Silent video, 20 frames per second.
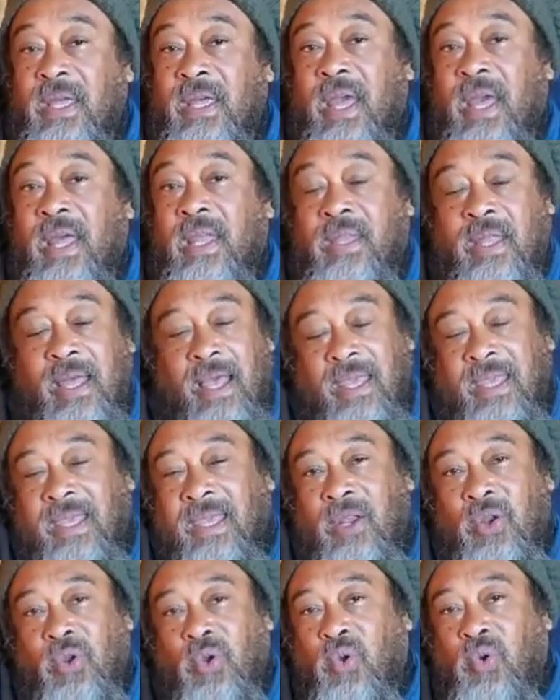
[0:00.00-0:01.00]
And I
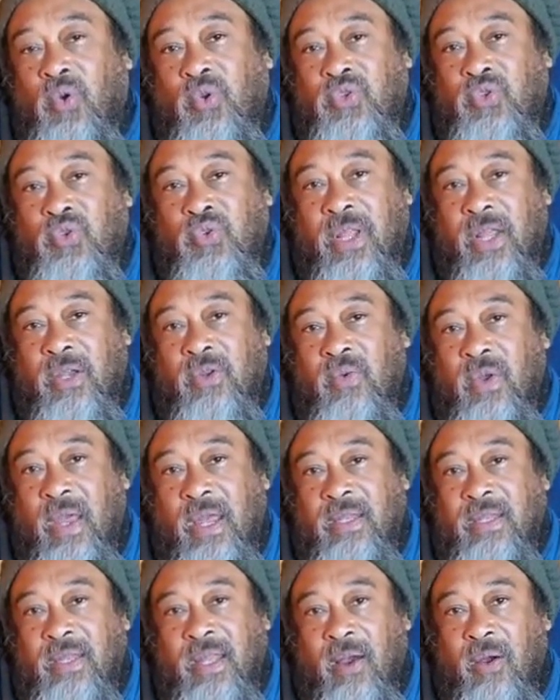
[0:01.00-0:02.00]
cannot go through that
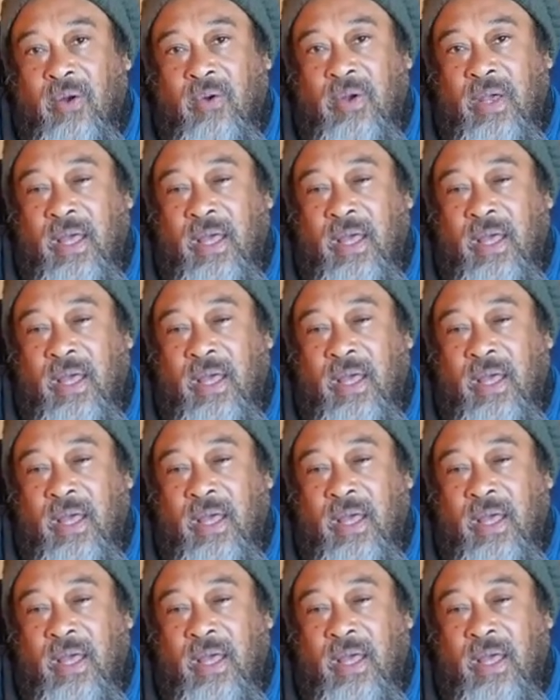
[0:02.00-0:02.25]
right now.